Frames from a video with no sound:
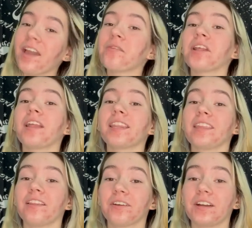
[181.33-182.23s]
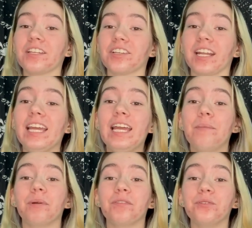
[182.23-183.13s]
I really like the alliteration.
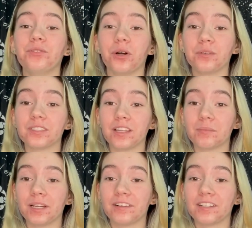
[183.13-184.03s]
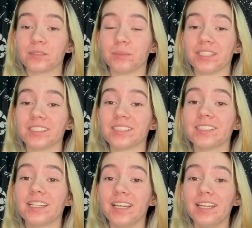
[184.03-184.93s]
But if you don't celebrate Christmas,
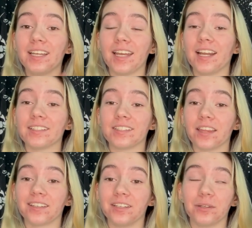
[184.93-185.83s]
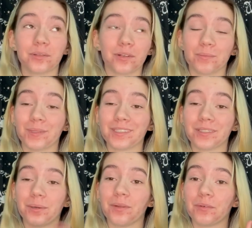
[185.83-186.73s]
it has nothing to do with Christmas, so
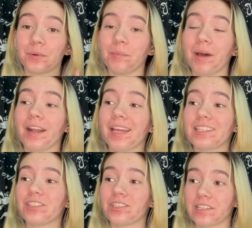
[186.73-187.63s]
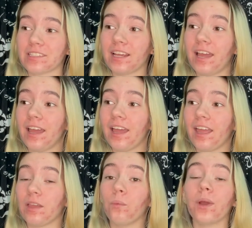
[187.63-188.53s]
don't even worry about it. It's just
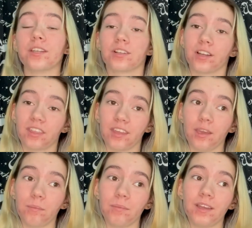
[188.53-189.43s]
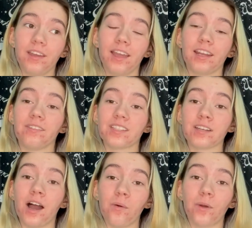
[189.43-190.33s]
a winter theme. And if it's
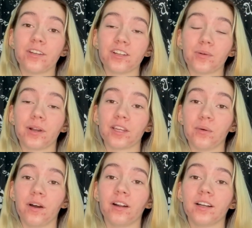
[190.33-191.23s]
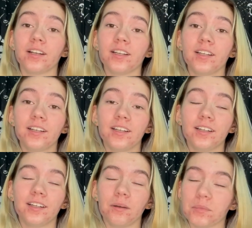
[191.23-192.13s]
not winter where you are,
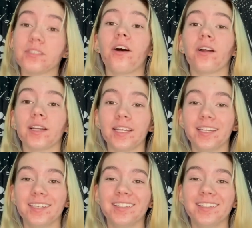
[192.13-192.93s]
I'm sorry.